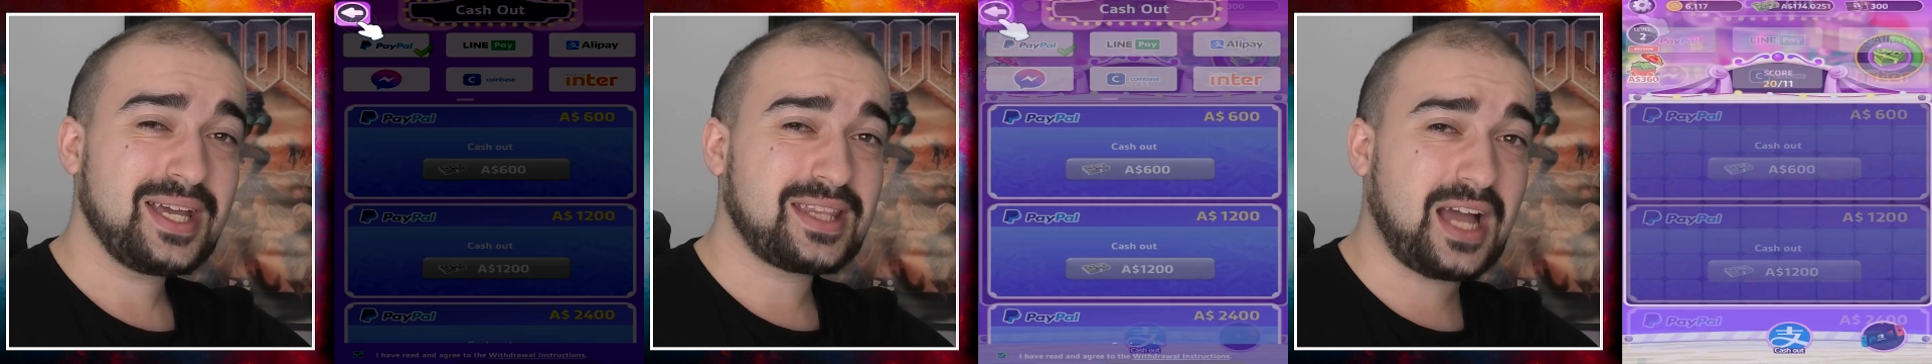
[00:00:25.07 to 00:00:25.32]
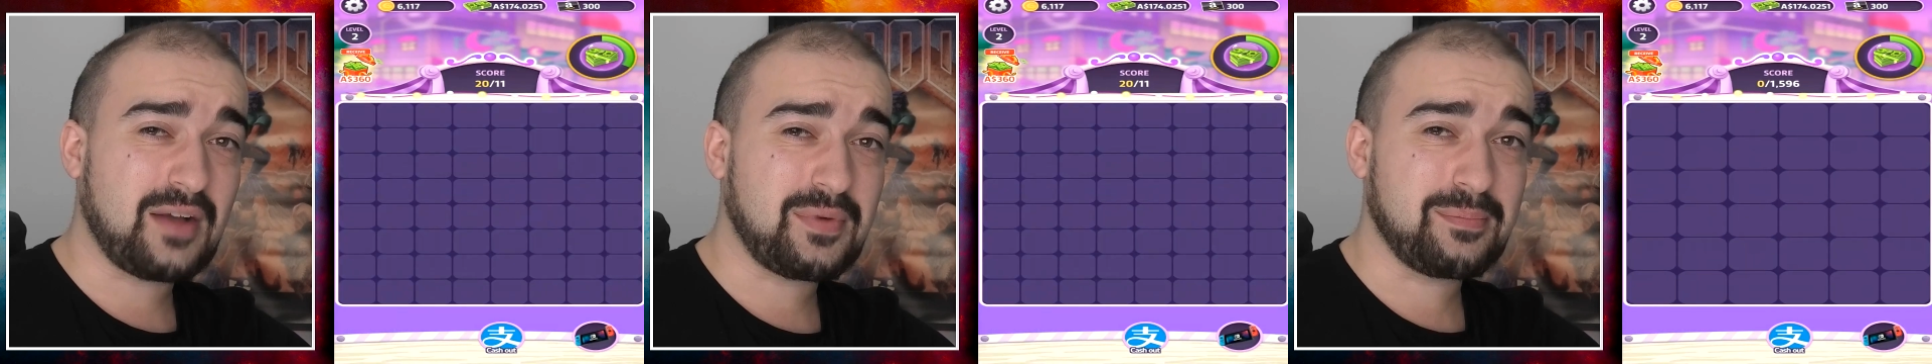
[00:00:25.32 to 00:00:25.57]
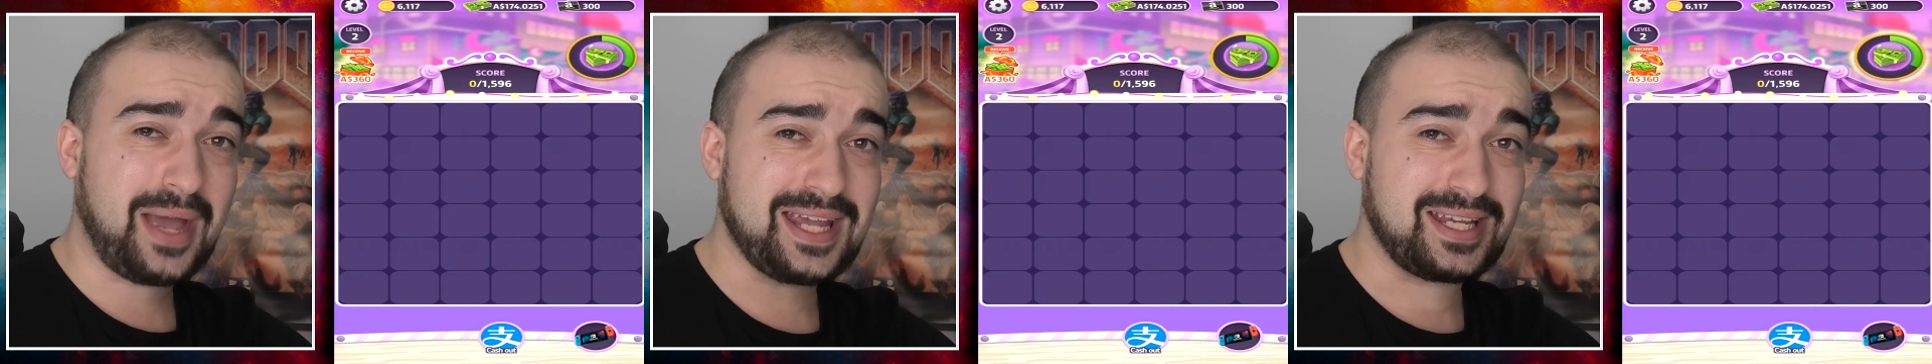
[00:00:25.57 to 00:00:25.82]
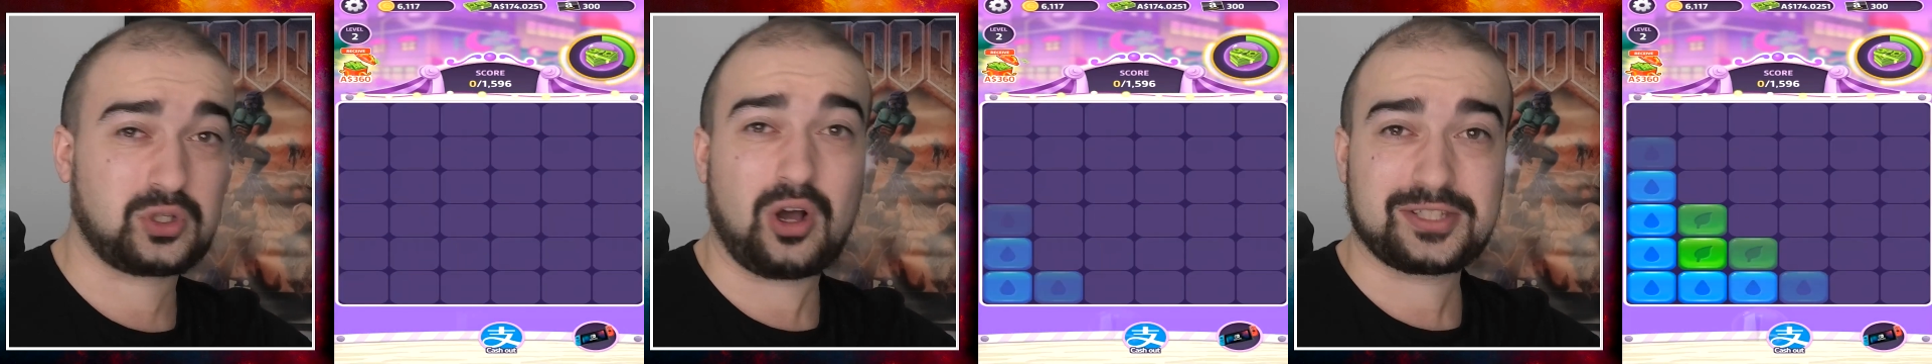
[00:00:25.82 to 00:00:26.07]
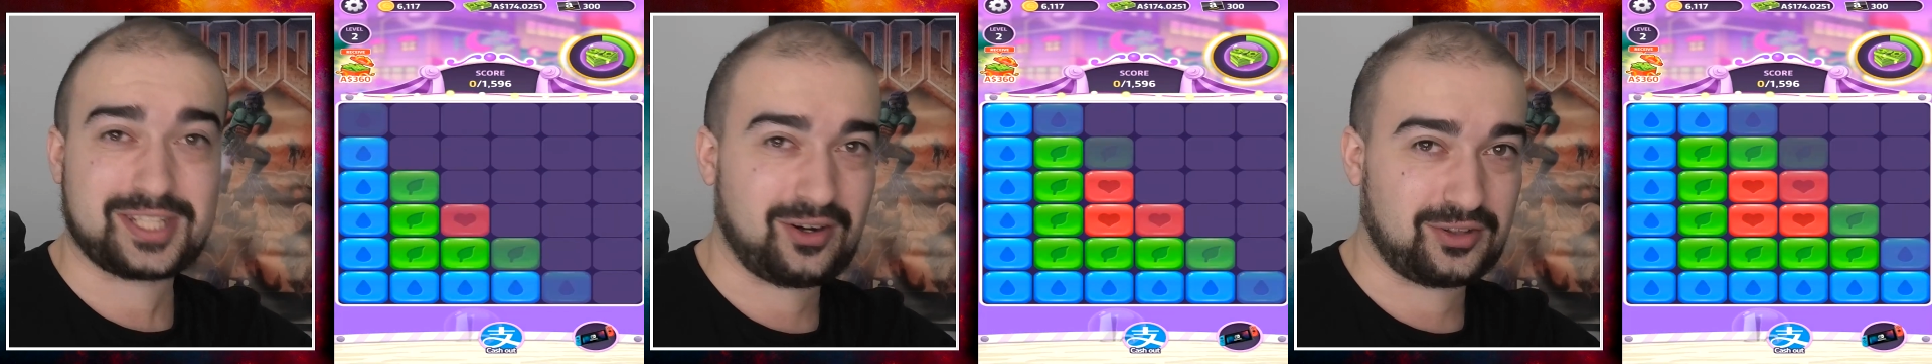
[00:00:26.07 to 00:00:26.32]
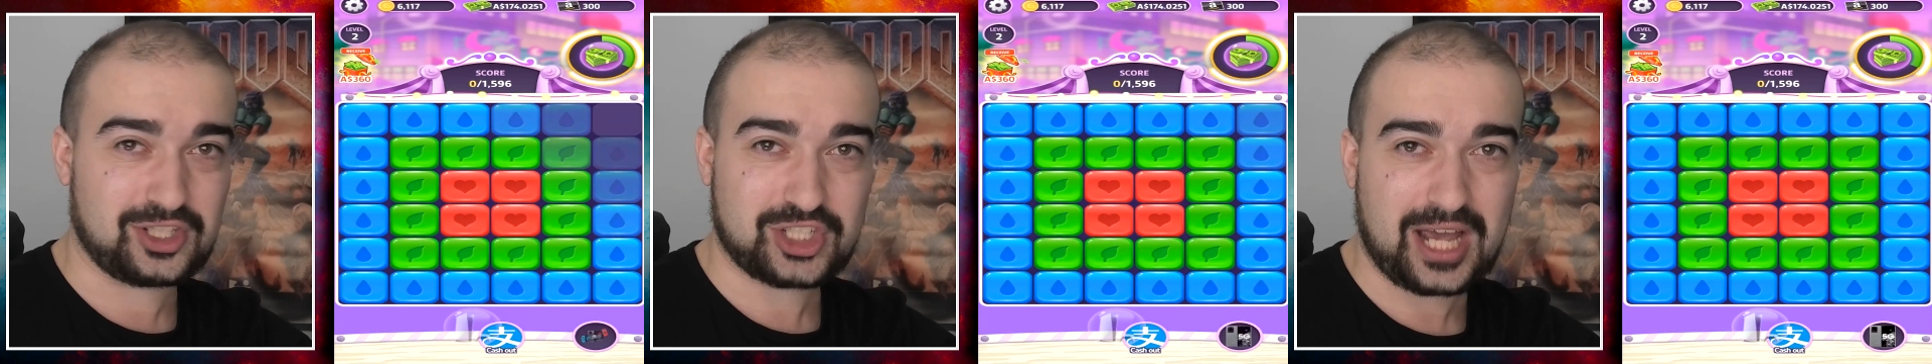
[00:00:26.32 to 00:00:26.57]
that I've been making content
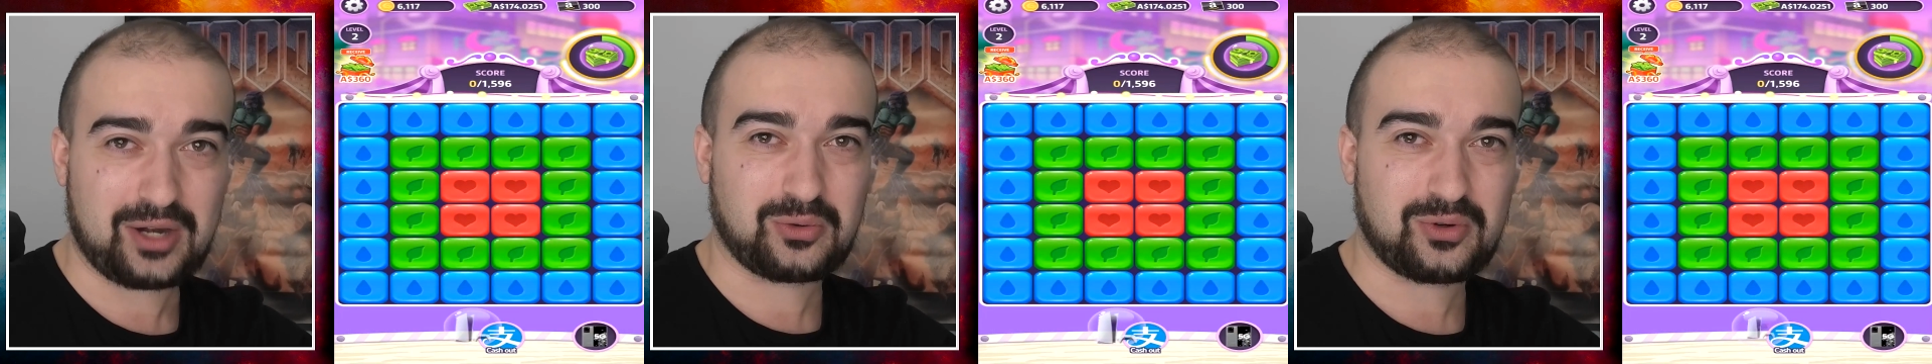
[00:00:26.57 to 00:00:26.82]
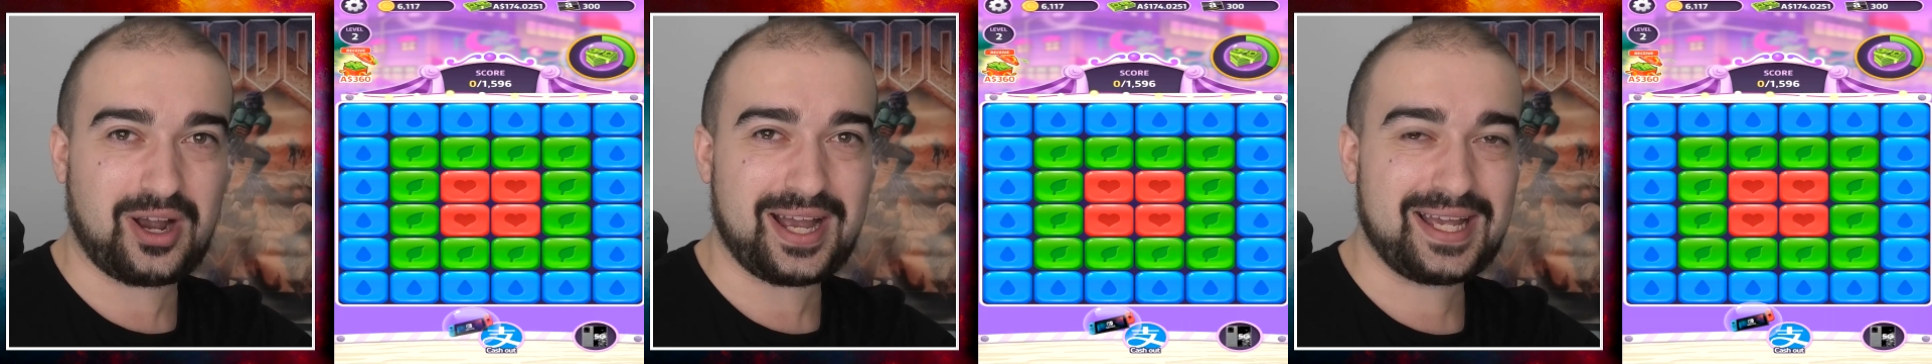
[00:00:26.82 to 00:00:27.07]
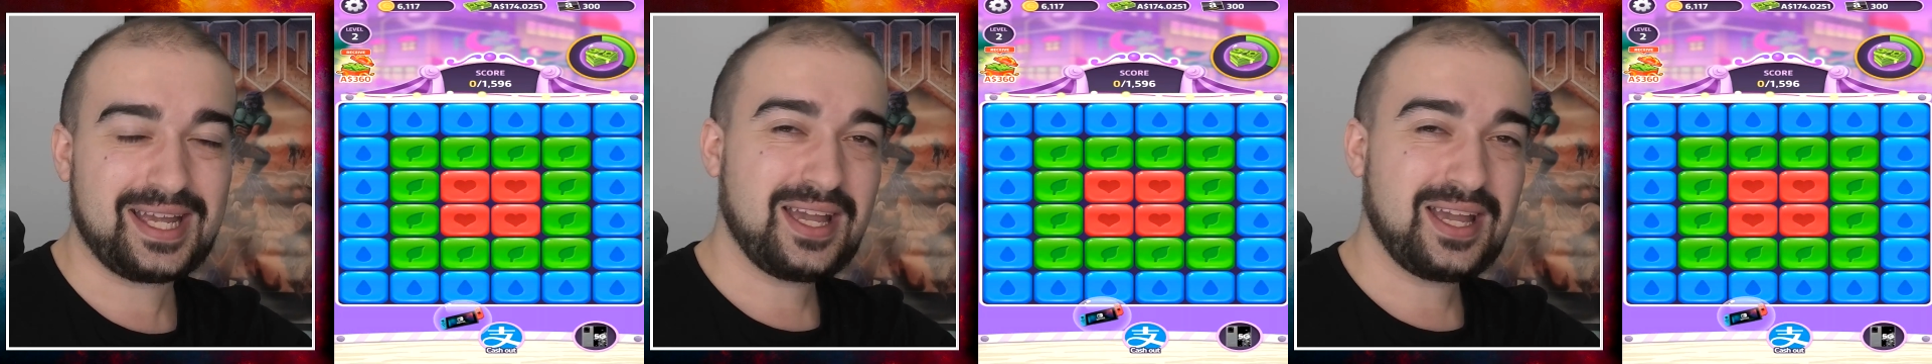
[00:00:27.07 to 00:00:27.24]
on the channel, right?